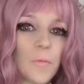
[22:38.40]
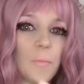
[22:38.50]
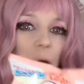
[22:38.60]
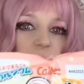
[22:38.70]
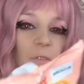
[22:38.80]

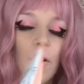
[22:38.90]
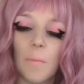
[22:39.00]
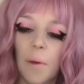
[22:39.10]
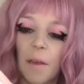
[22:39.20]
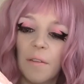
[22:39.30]
by far the
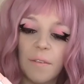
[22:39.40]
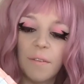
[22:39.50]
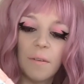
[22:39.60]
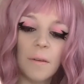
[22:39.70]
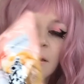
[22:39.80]
best.
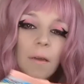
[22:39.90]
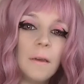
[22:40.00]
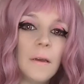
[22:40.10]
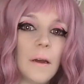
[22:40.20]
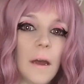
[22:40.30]

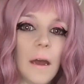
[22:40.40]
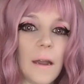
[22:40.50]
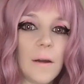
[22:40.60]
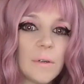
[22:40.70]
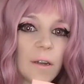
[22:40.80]
And
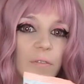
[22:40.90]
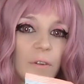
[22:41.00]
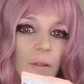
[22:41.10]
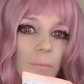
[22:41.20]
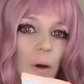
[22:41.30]
I would
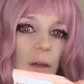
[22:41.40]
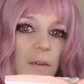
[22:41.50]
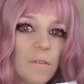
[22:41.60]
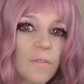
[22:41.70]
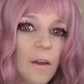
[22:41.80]
definitely buy
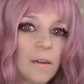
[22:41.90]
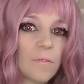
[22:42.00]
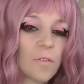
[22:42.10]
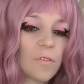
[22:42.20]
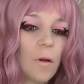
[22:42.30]
it if I
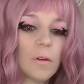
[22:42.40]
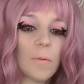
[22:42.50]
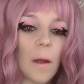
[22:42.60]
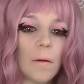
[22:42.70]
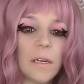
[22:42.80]
ever saw it
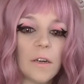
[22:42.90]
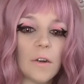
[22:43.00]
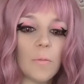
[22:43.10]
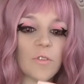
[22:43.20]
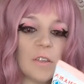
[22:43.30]
around here,
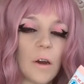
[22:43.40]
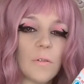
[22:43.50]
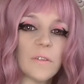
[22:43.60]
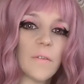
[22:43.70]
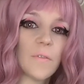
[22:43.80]
which I doubt
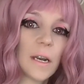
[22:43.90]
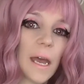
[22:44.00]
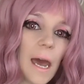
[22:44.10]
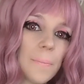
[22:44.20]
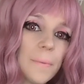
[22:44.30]
is ever going to
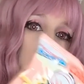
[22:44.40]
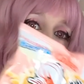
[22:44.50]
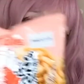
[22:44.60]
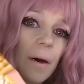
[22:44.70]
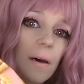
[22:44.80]
happen,
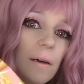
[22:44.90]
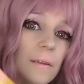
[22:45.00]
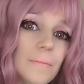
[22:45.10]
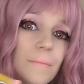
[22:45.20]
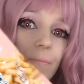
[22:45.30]
but
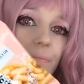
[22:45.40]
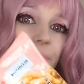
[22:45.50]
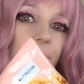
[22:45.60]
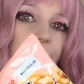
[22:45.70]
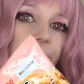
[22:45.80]

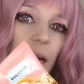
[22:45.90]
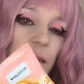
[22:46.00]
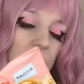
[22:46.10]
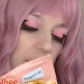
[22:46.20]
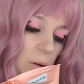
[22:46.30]

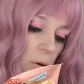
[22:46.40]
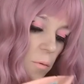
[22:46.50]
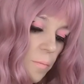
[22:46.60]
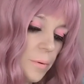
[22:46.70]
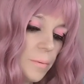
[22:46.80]
I can
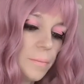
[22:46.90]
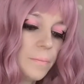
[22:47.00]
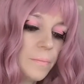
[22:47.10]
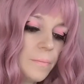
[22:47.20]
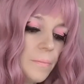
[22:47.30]
hope.
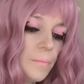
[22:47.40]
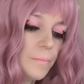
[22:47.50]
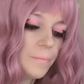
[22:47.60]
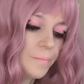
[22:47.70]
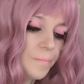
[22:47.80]

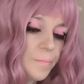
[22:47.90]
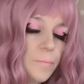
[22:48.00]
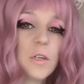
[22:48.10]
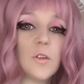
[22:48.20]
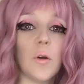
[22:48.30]

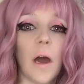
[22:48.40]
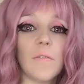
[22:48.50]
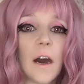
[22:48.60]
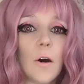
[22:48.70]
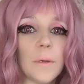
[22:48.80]
We do have
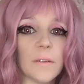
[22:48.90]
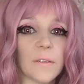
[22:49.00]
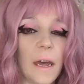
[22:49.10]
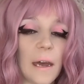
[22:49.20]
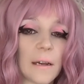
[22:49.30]
Calbee
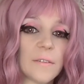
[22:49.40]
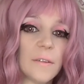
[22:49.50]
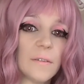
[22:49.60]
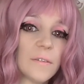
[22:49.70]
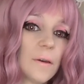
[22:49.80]
snacks
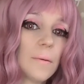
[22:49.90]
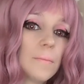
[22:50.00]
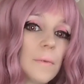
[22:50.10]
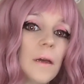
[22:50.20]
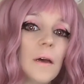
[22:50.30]
in
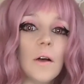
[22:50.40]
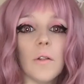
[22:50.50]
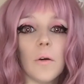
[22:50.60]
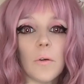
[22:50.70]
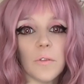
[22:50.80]
some
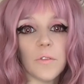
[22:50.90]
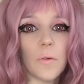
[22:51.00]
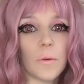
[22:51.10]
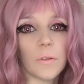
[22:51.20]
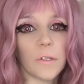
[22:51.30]
local
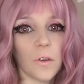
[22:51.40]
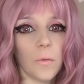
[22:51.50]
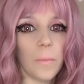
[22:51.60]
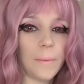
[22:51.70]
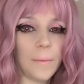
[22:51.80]
stores, so
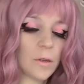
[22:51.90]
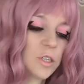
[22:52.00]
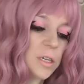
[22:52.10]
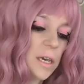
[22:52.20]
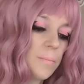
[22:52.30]
maybe I'll
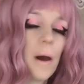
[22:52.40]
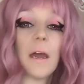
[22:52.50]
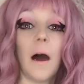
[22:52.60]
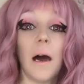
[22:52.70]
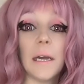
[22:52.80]
just keep my
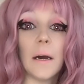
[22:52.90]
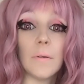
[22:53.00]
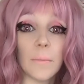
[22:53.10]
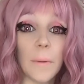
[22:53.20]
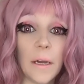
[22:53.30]
eye out
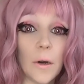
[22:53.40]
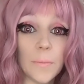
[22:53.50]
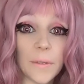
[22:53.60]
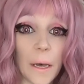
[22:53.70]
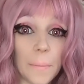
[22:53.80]
and my
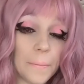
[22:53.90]
hopes up.